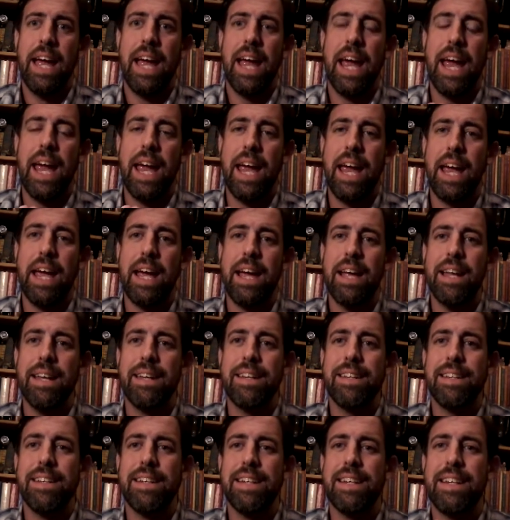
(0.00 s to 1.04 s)

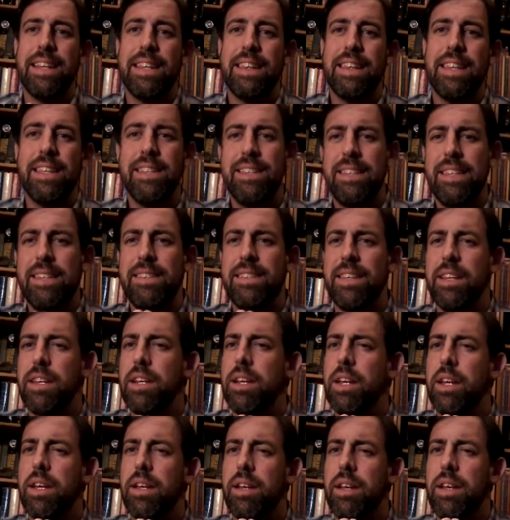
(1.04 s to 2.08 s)
And this
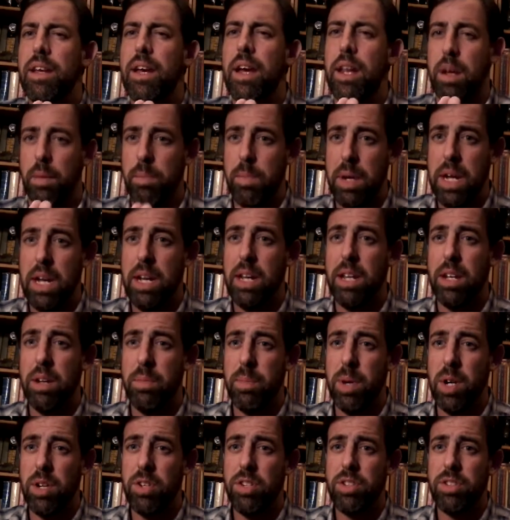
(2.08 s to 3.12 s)
isn't an immediate
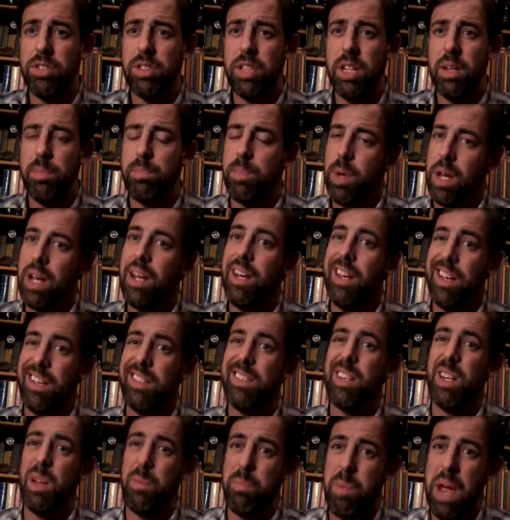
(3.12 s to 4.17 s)
emergency, but it
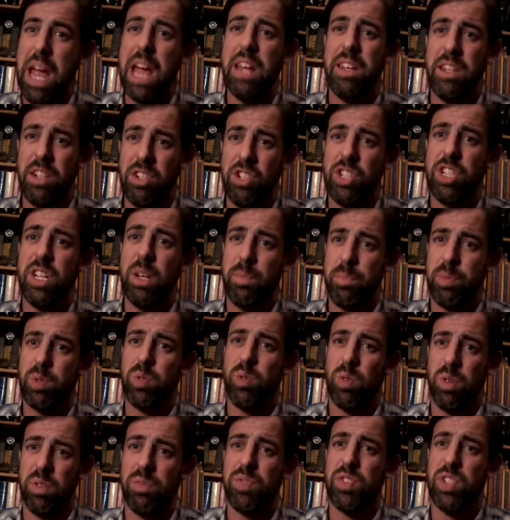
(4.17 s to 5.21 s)
is an abandoned ship
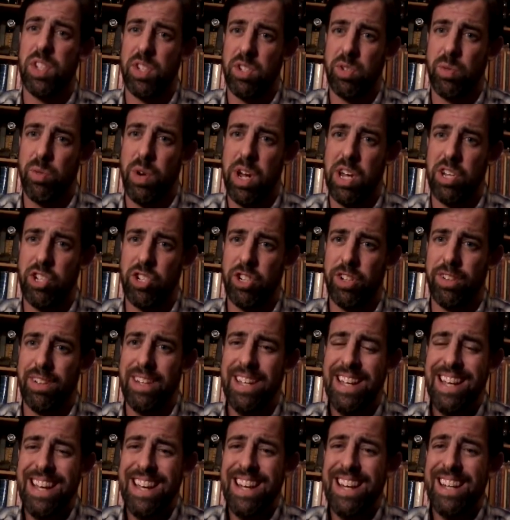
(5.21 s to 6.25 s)
sort of situation.
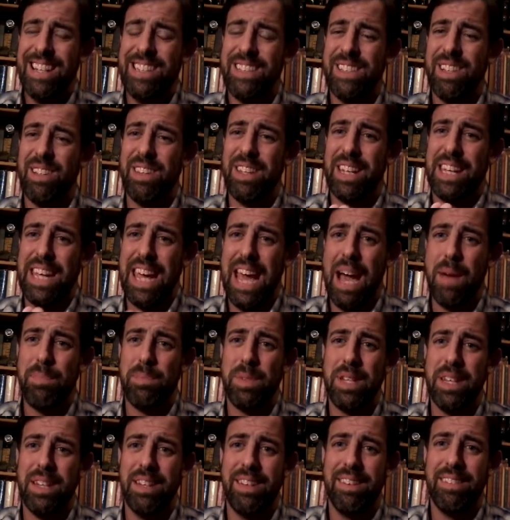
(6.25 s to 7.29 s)
So the
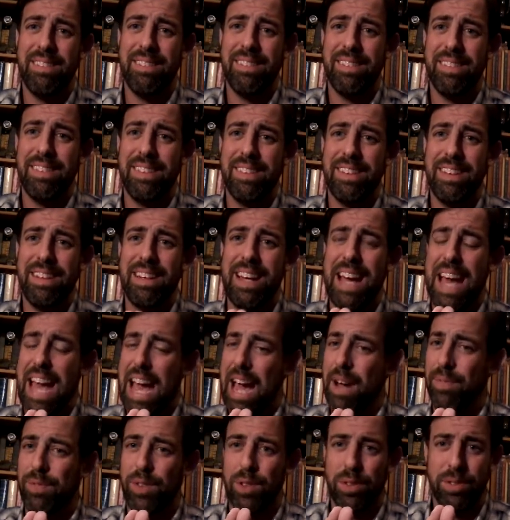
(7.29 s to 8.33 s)
captain,
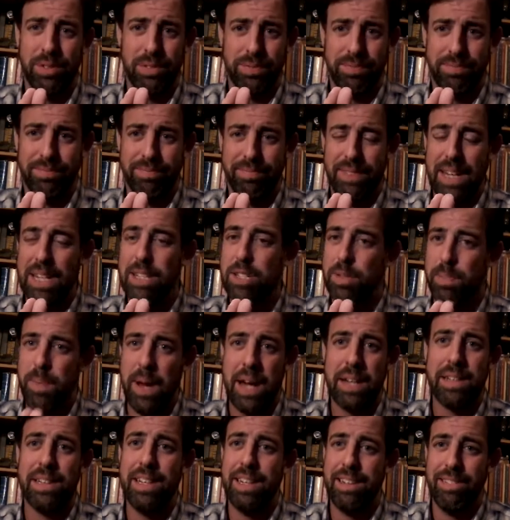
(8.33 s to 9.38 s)
after
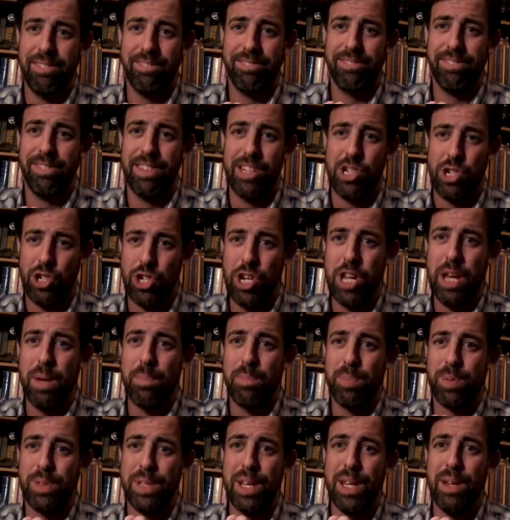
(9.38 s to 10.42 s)
inspecting the
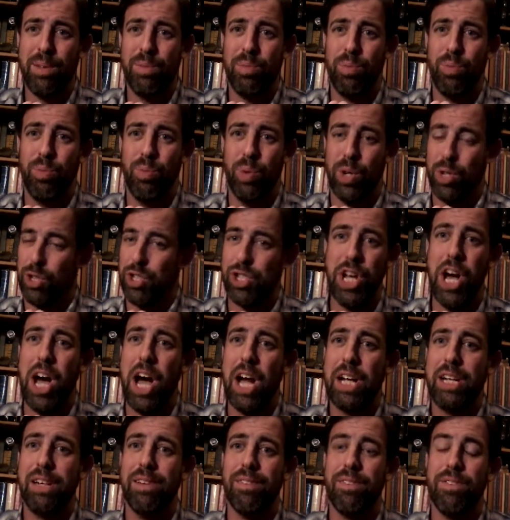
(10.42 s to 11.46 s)
ship, said, "We're
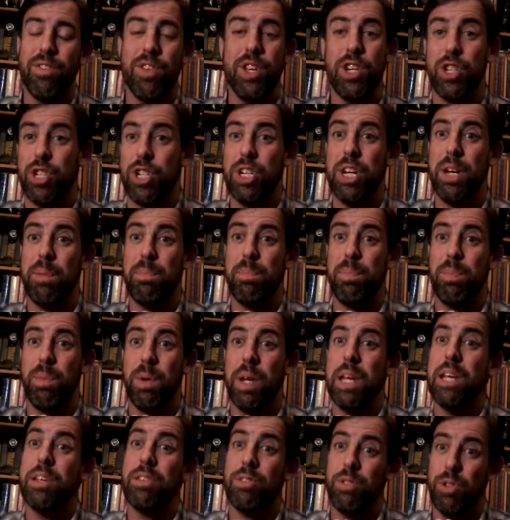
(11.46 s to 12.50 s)
stuck. This ship
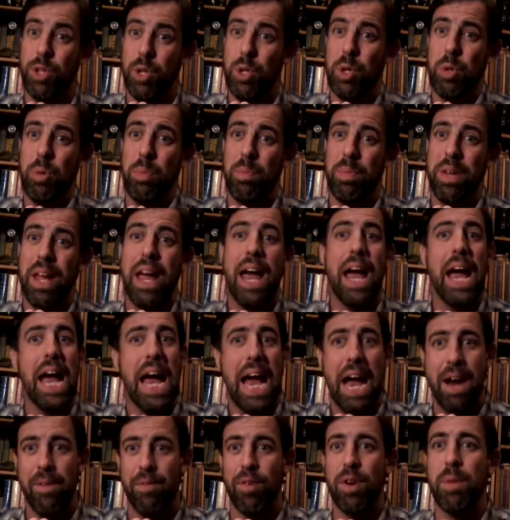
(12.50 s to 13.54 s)
is doomed.
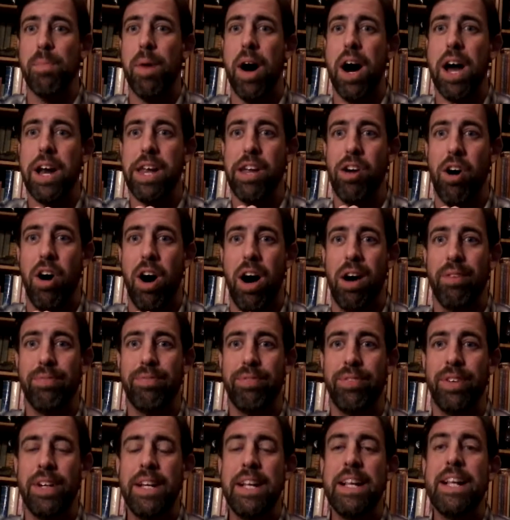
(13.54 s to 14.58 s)
Everybody
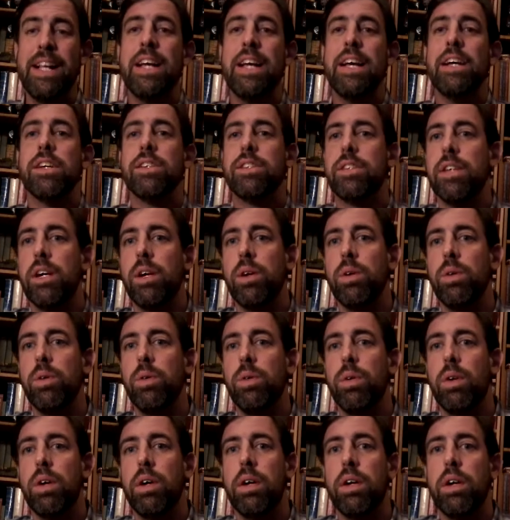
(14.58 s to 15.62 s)
off."
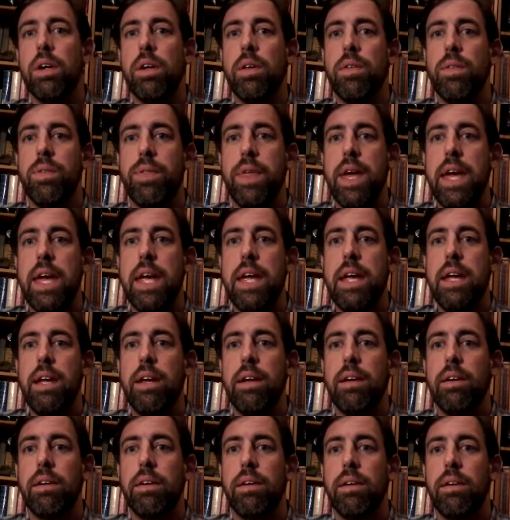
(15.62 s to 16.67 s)
So
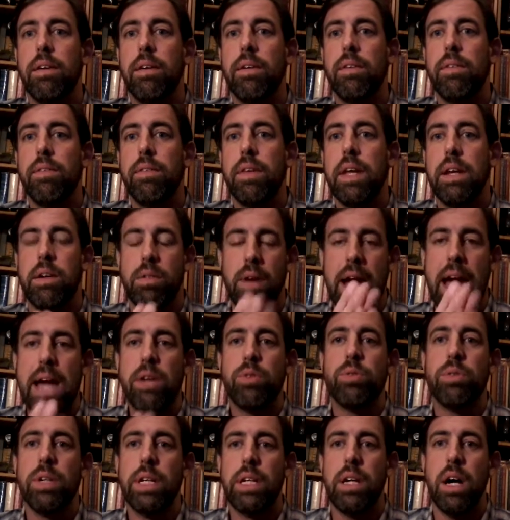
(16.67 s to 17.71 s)
they
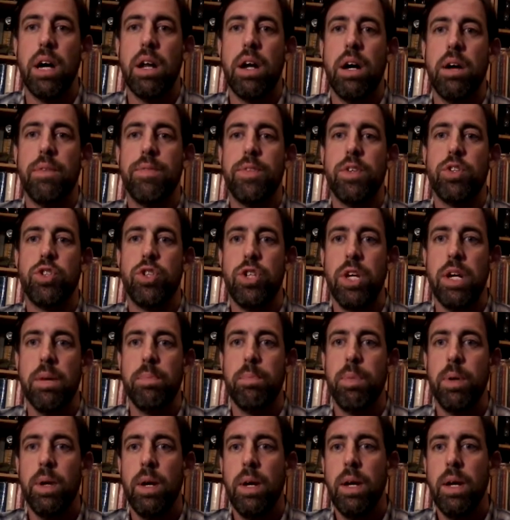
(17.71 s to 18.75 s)
gradually got off the
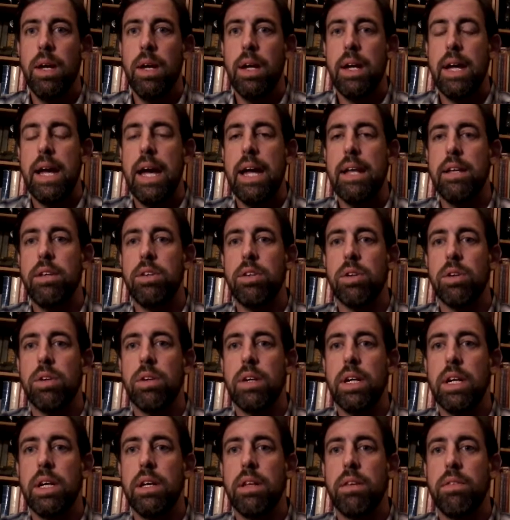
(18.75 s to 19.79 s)
ship, and
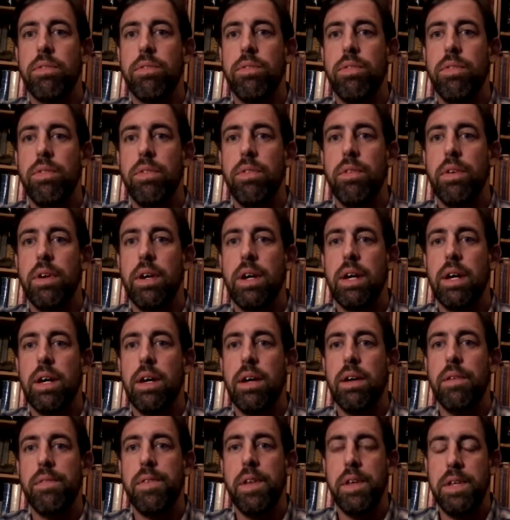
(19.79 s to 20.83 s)
during
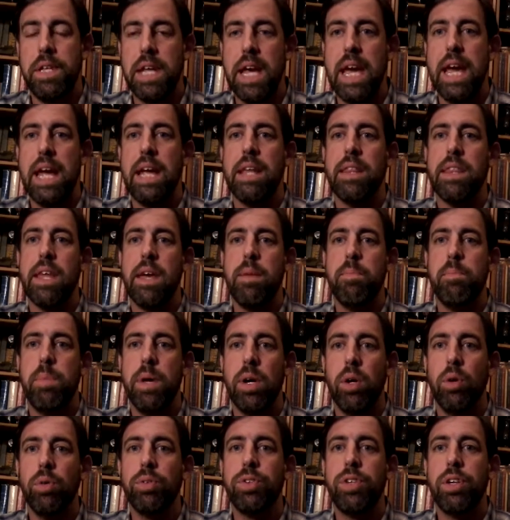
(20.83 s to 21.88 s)
the day they
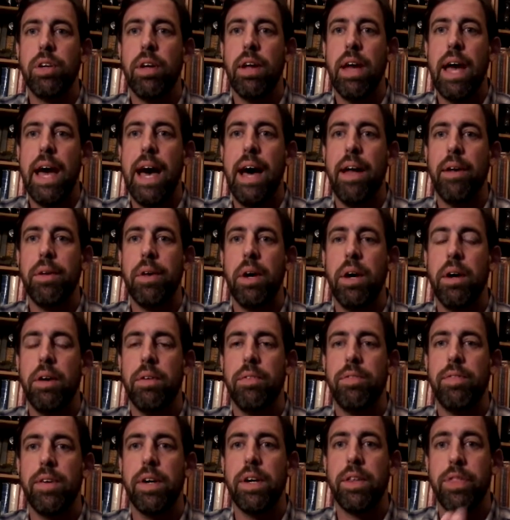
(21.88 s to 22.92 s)
built out
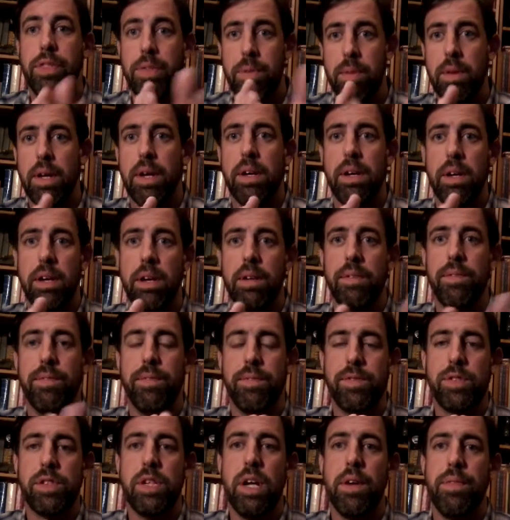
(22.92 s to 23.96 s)
of
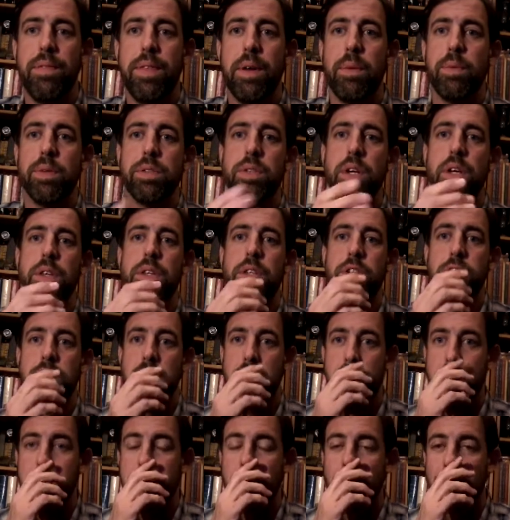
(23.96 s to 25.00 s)
stuff that was on the
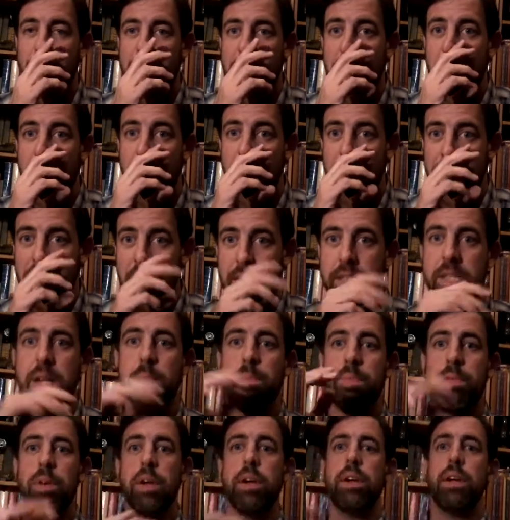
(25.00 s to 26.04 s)
ship a
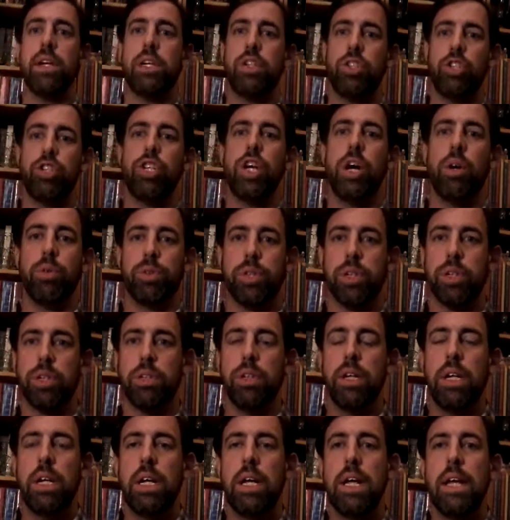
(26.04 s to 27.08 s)
temporary
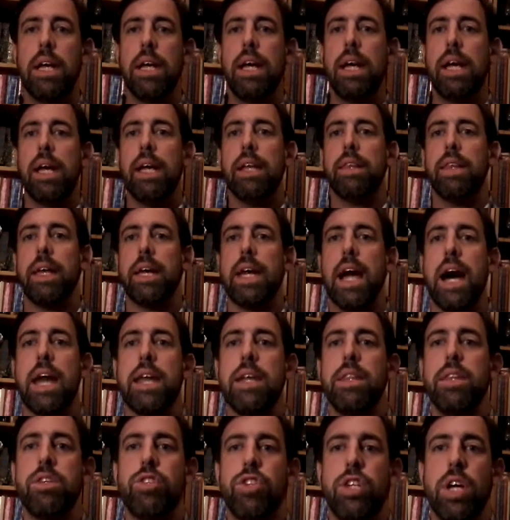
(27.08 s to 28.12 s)
shelter. They got
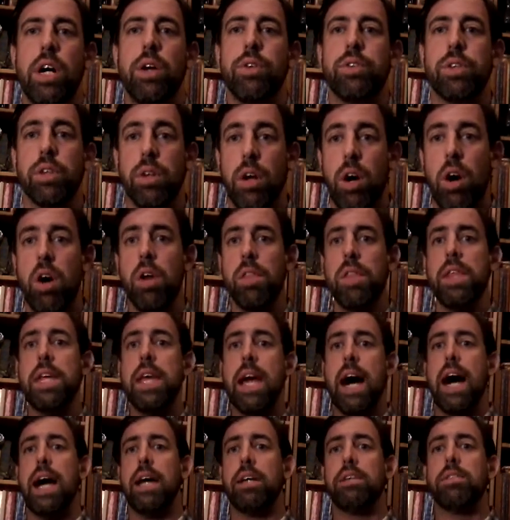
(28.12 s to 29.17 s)
in the shelter on
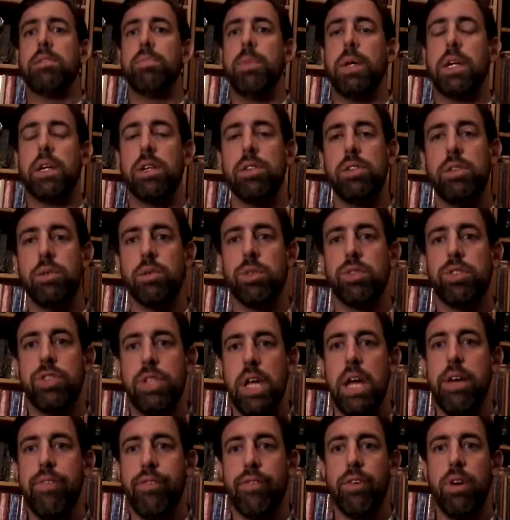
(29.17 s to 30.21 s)
the ice because you were
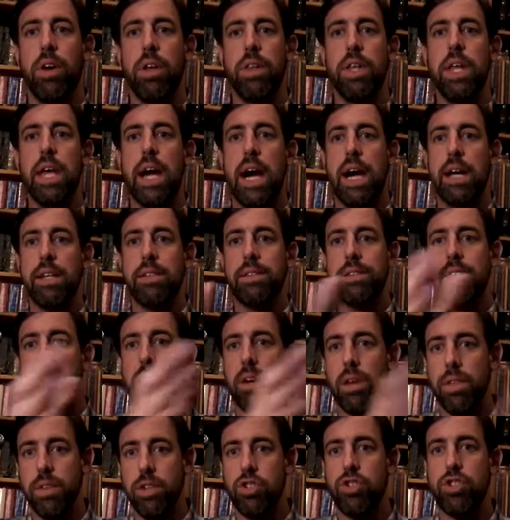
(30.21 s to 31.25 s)
safer on the ice than
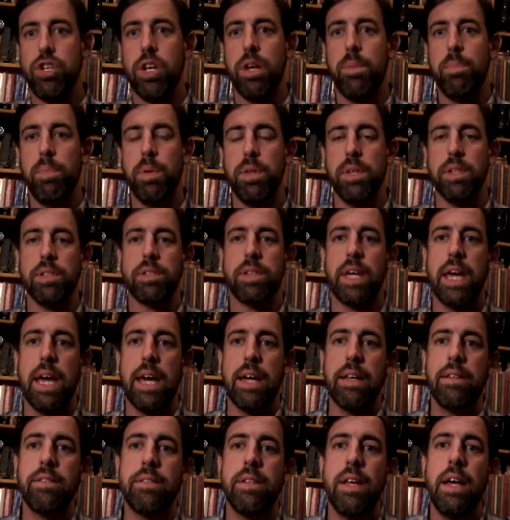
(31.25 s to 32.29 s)
on the ship in this
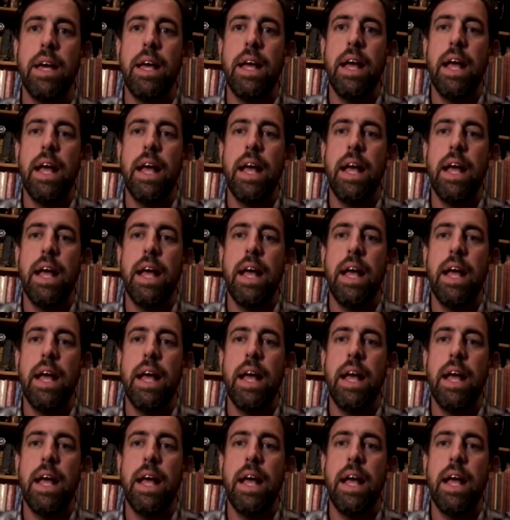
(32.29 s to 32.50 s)
case.